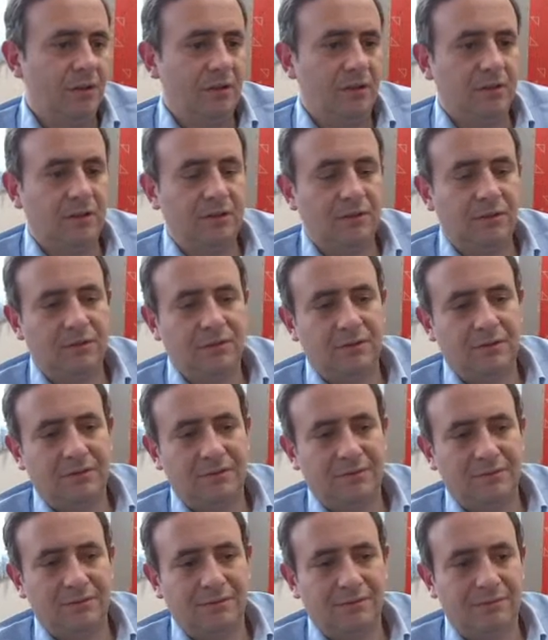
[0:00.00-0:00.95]
to
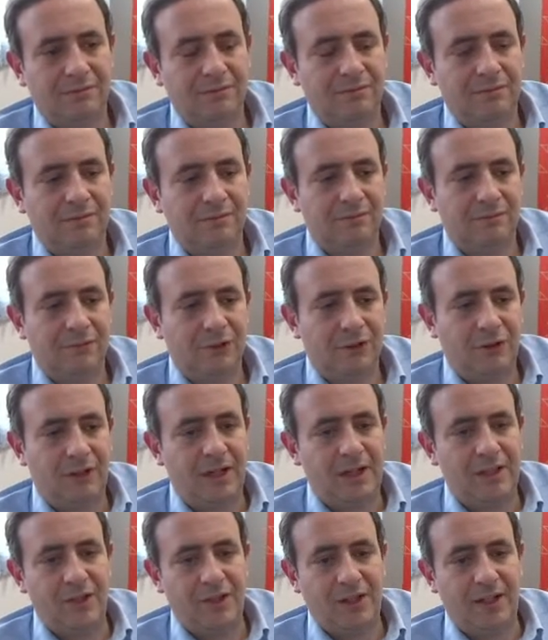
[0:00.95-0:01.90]

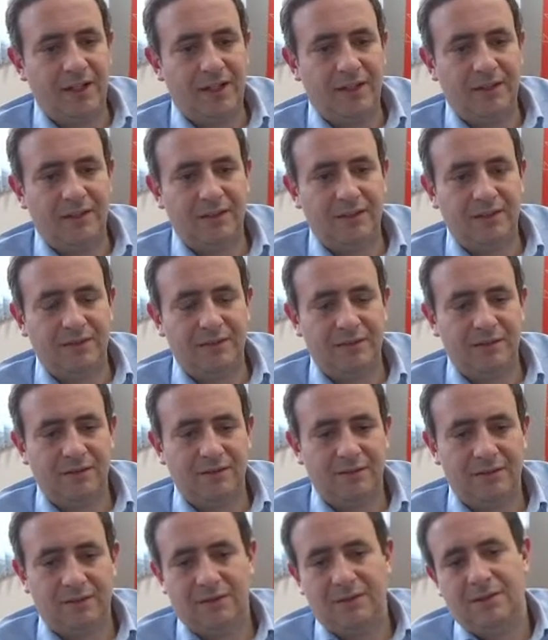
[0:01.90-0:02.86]
transact,
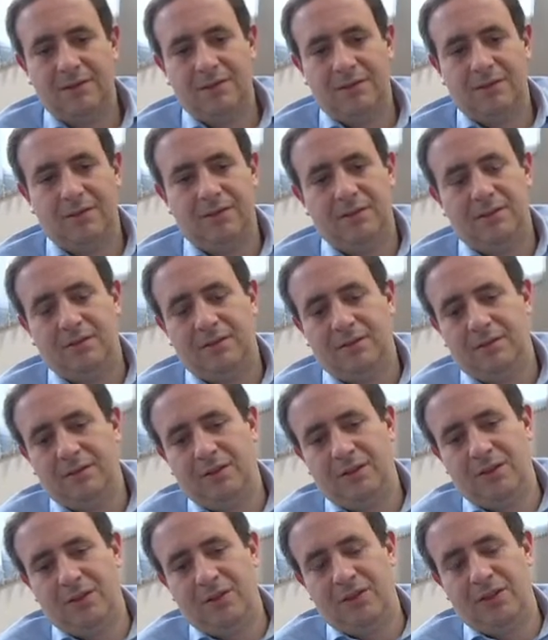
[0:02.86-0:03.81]

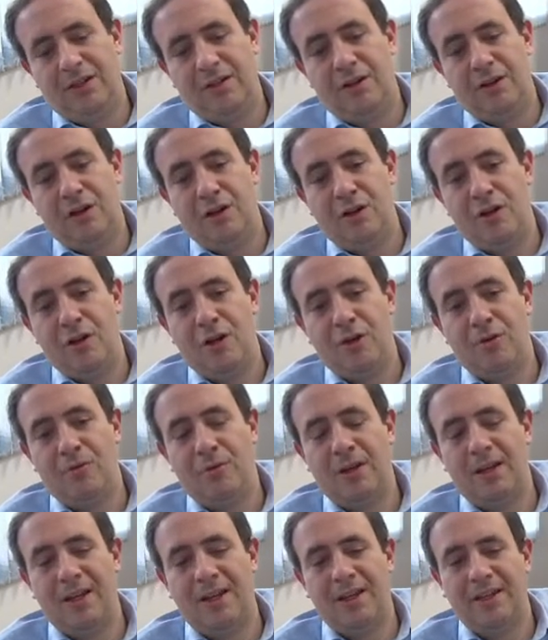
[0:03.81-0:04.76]
this is in no
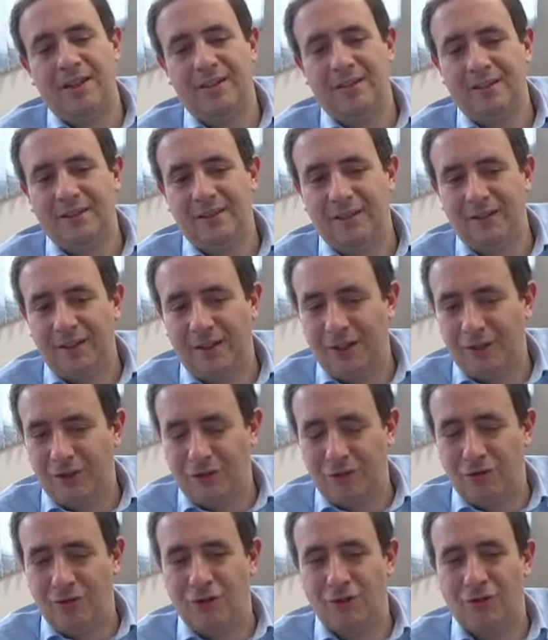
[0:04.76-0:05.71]
way a
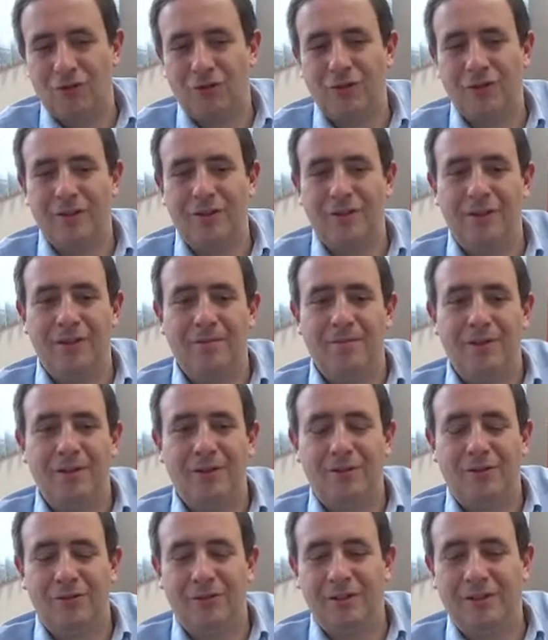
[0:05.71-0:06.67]
suggestion that
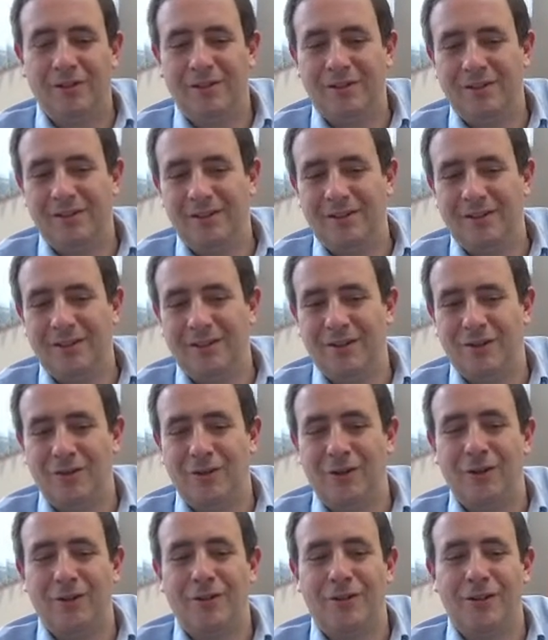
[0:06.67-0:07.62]
Dmitry is
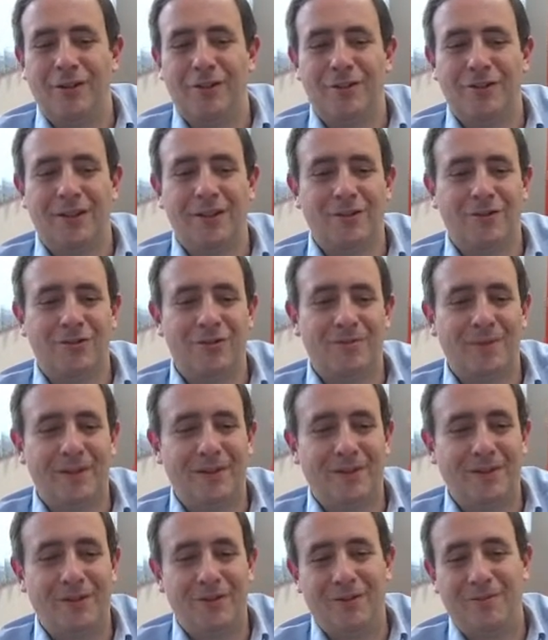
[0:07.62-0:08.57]
going to get sanctioned by
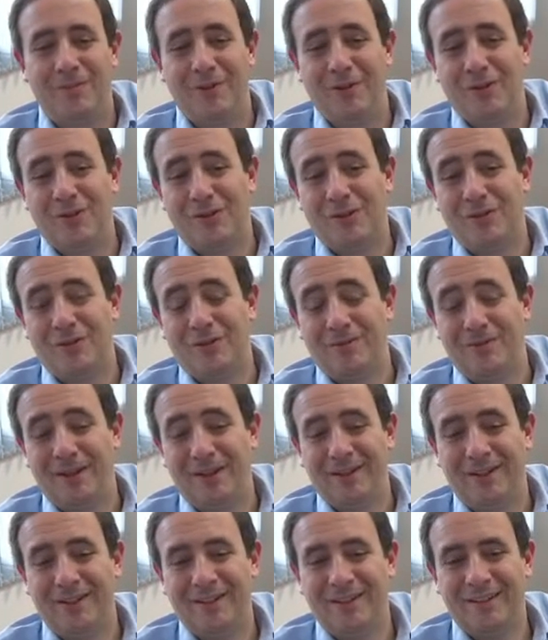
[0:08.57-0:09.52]
the European Central
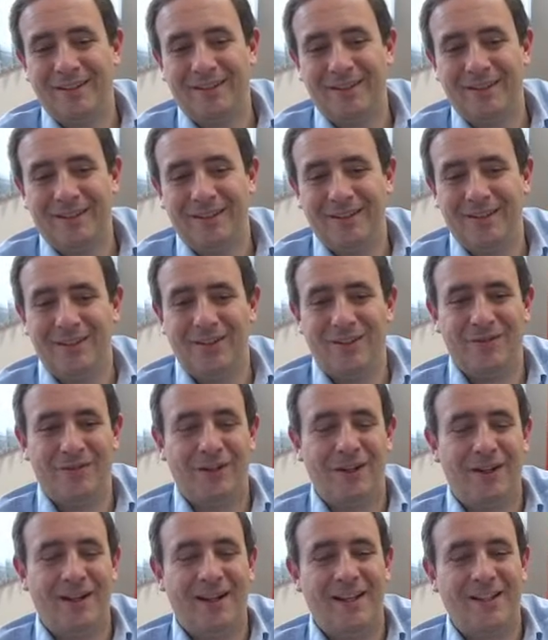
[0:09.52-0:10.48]
Bank. He's a
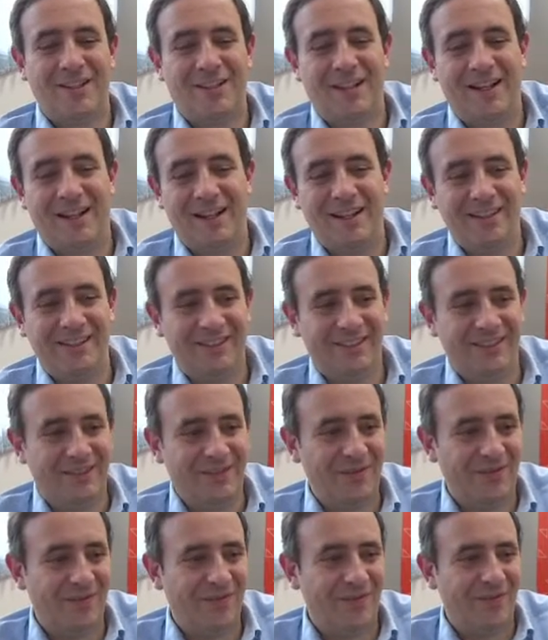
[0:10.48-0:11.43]
very nice guy.
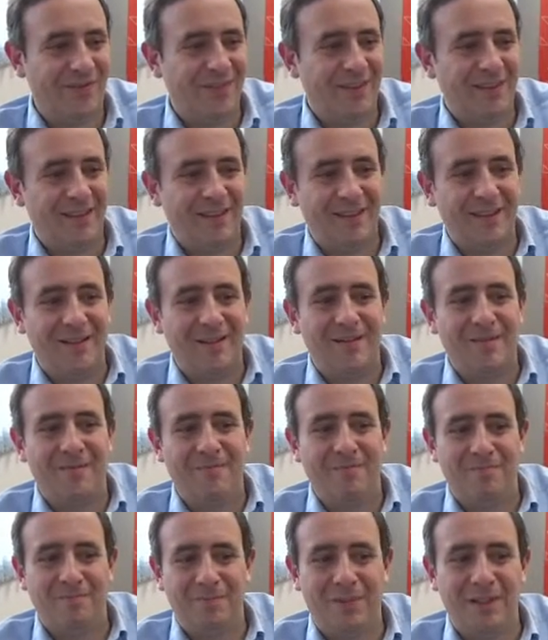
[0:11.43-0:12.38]

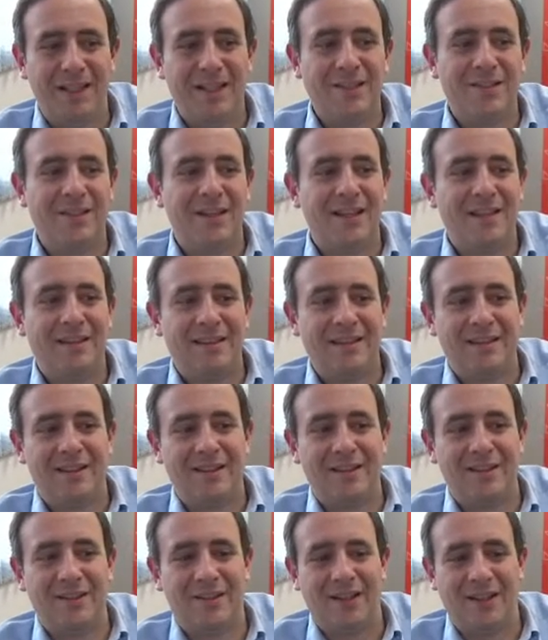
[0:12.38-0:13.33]
But let's say they
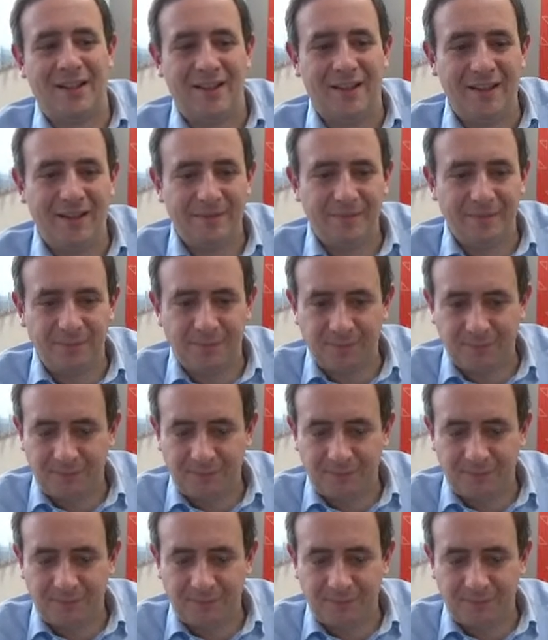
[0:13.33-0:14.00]
did decide that.